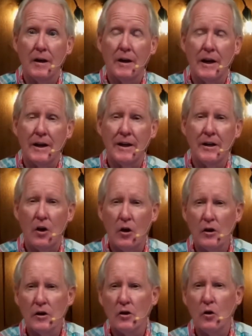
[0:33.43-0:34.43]
And an
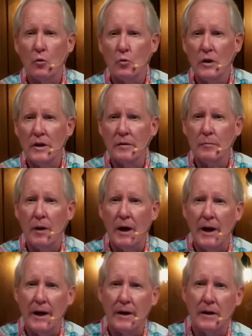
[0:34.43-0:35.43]
article written
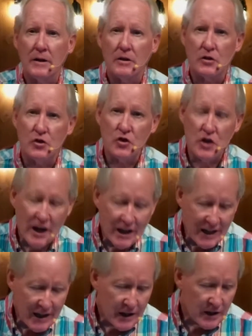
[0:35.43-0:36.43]
by
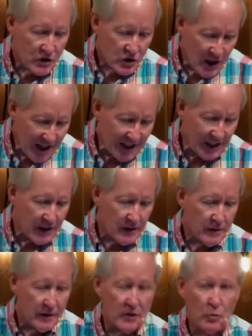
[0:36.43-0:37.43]
Janie Cheney
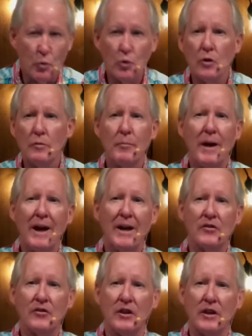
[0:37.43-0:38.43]
in World
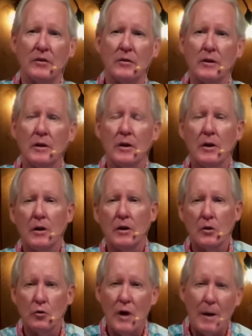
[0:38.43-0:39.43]
Magazine
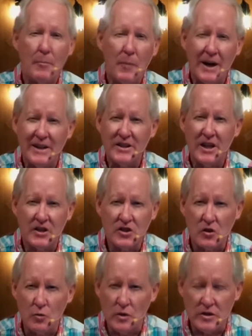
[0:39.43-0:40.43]
grabbed my
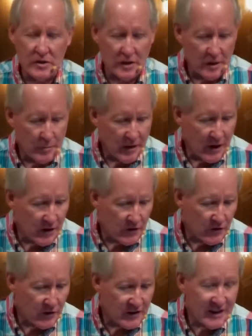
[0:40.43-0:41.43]
attention recently
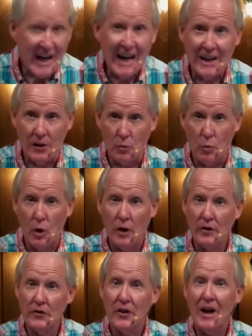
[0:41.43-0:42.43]
because the title
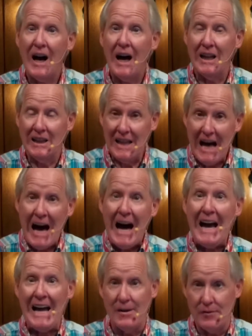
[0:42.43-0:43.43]
was
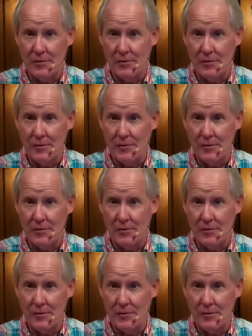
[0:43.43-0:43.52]
Alive